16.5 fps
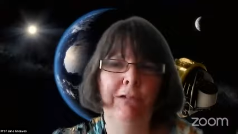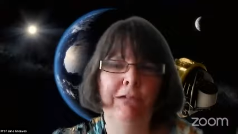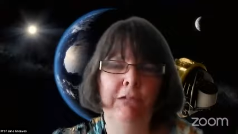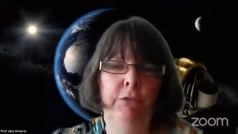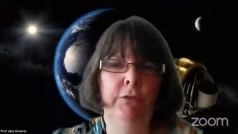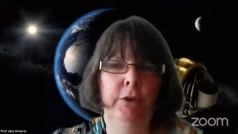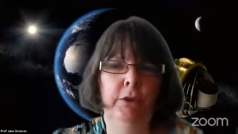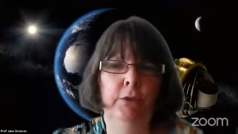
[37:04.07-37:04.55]

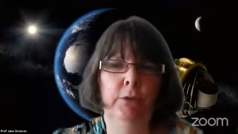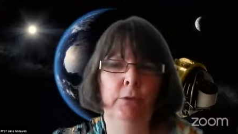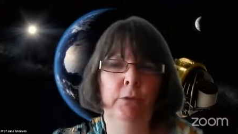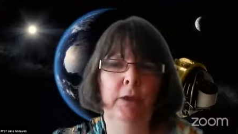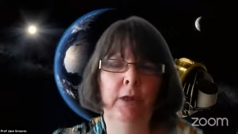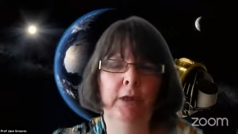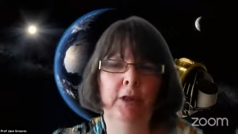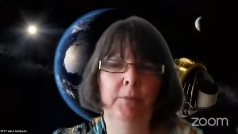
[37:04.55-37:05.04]
very
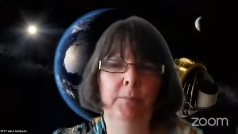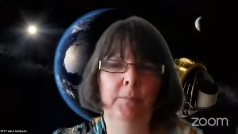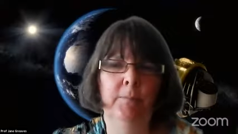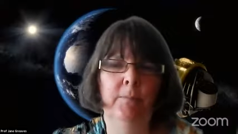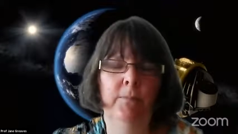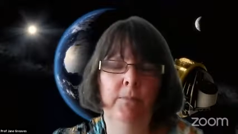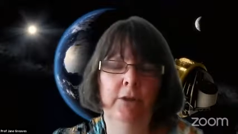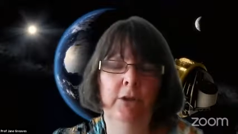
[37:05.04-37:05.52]
few
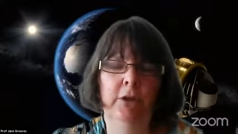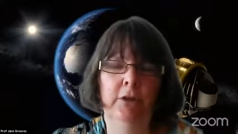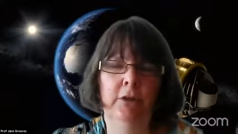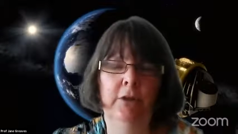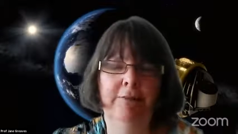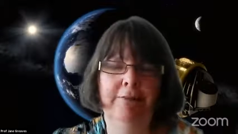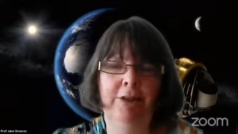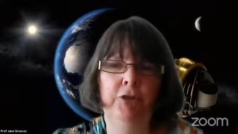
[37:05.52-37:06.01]
that
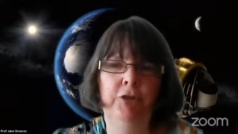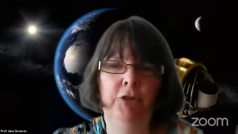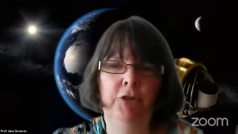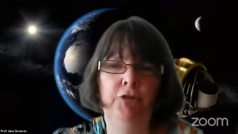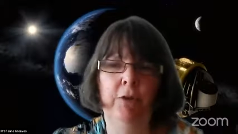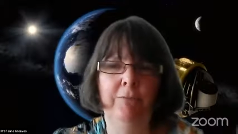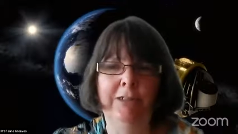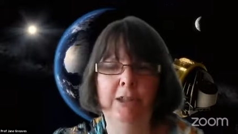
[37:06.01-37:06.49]
are actually
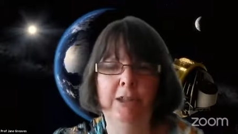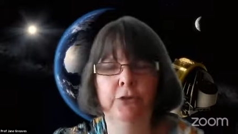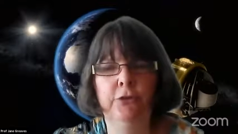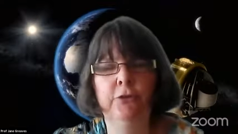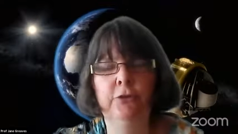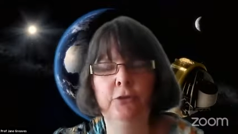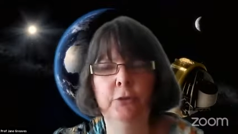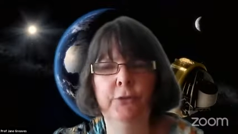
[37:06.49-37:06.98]
traveling
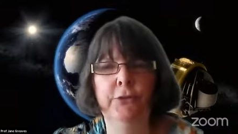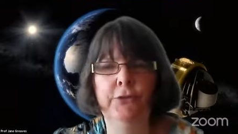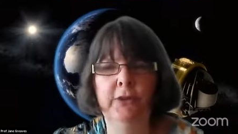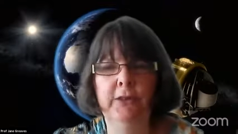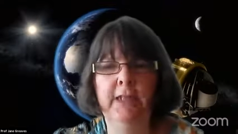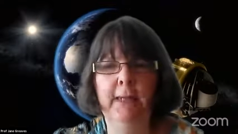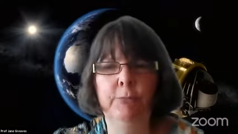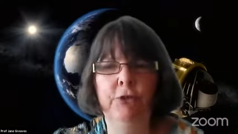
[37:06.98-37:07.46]
to us
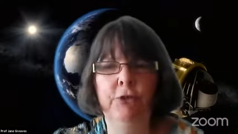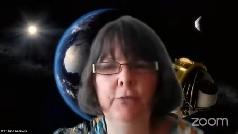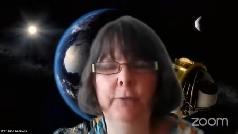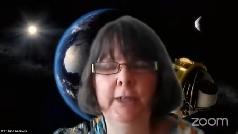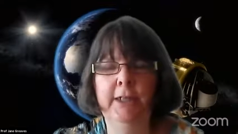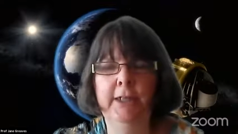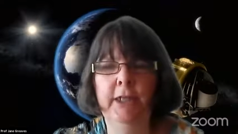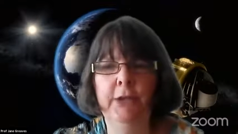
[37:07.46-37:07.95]
and captured
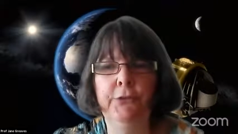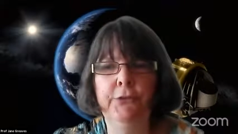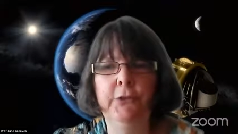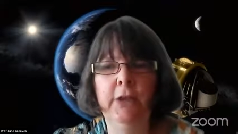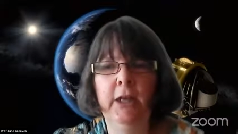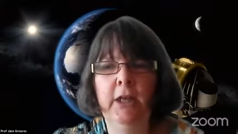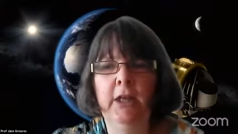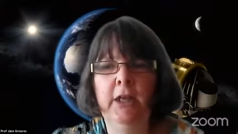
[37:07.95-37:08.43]
by us.